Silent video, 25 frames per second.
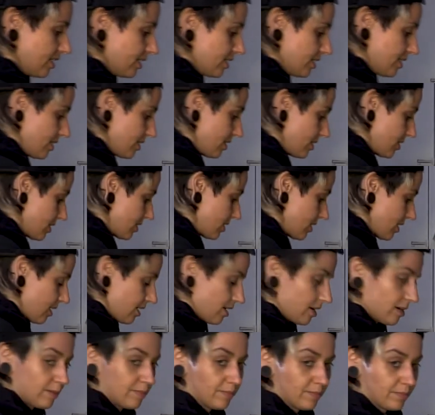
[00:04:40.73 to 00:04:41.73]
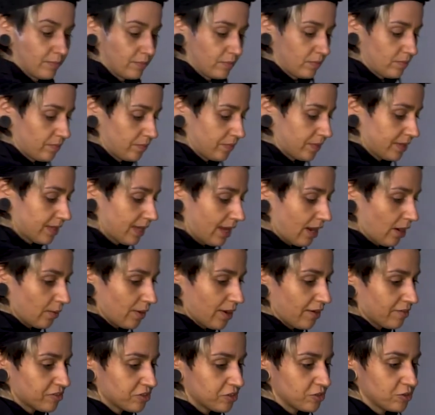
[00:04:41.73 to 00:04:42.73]
is now we
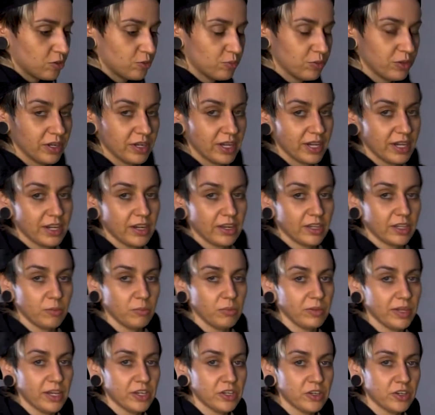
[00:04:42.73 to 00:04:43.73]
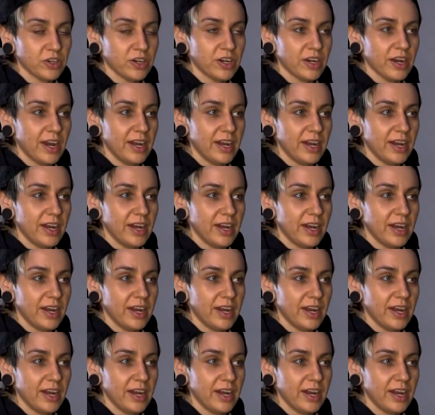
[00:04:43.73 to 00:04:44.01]
have to put it on the blender,